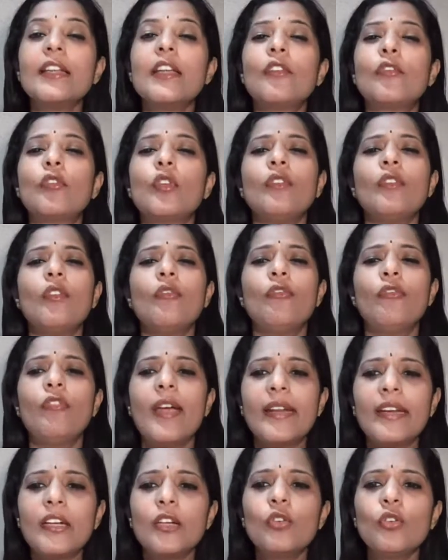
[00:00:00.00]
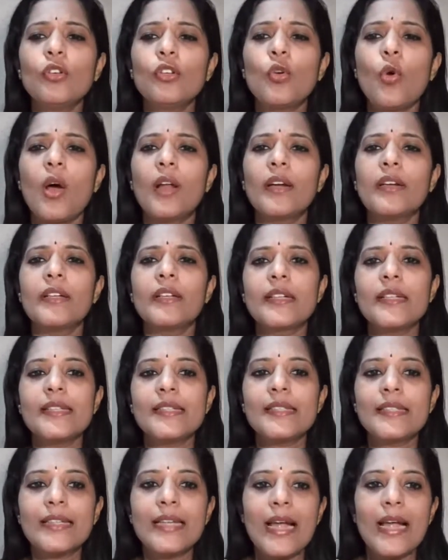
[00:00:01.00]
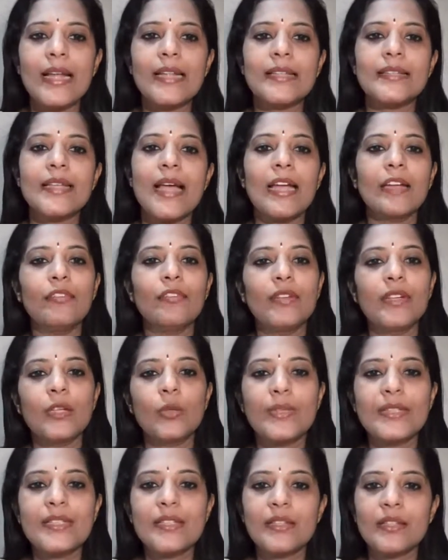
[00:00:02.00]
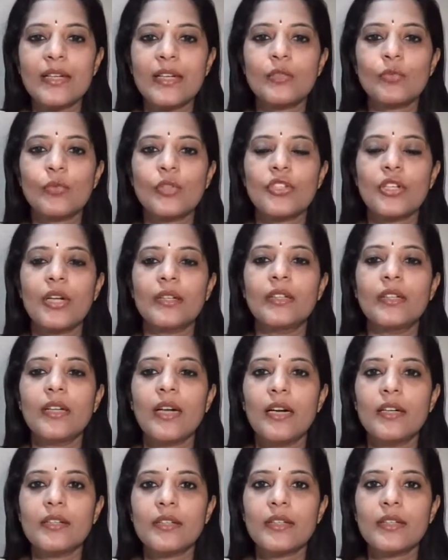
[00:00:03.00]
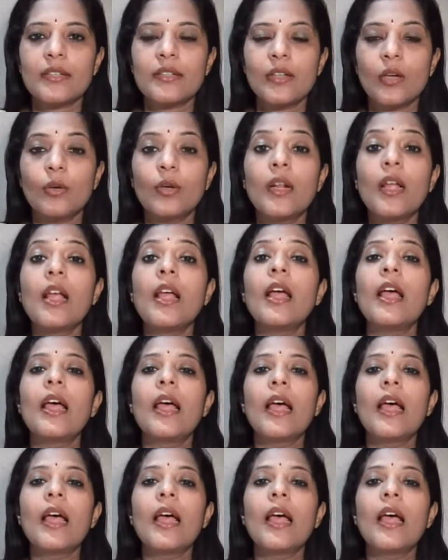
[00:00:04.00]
If you have a very good quality scans, high frequency transvaginal ultrasound,